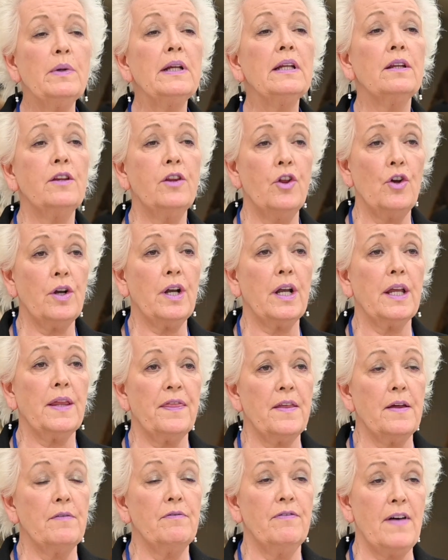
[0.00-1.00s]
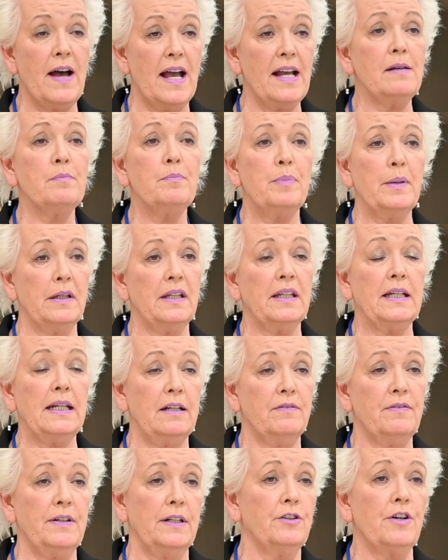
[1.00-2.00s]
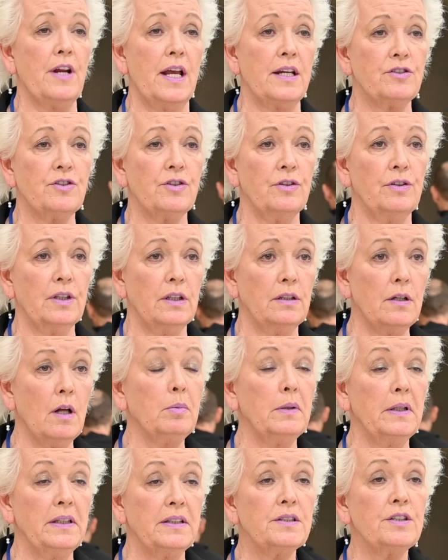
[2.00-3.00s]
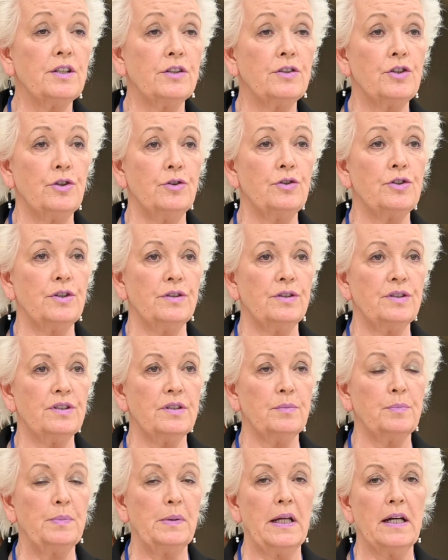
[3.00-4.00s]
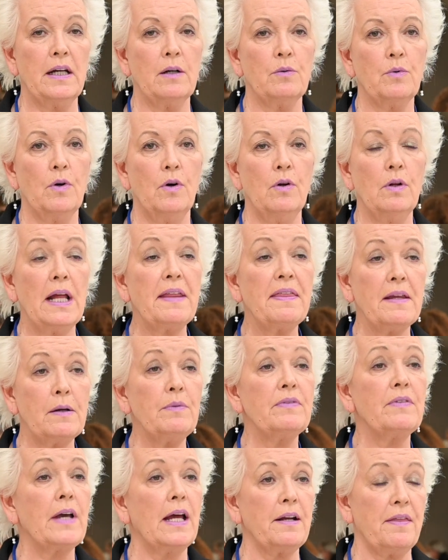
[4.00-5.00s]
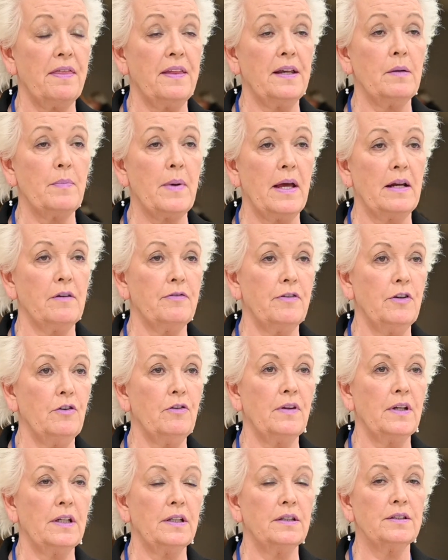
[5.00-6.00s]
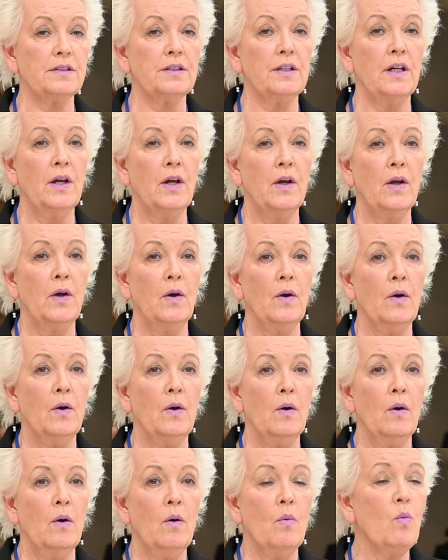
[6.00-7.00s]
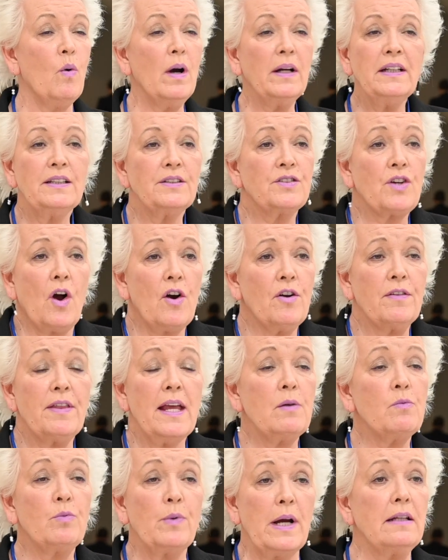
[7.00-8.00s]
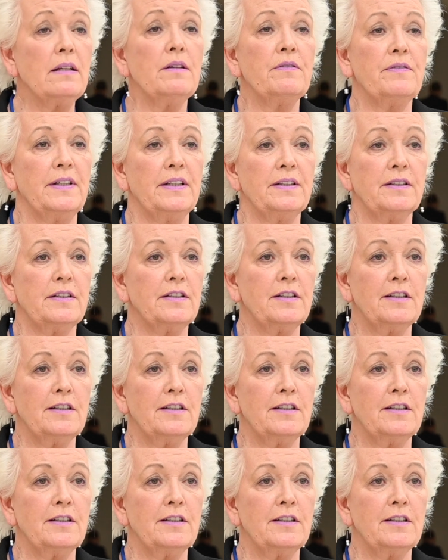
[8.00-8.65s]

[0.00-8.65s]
we look at the viability of international and global institutions to play a role, I think we've got to think about a few things. One is, are they relevant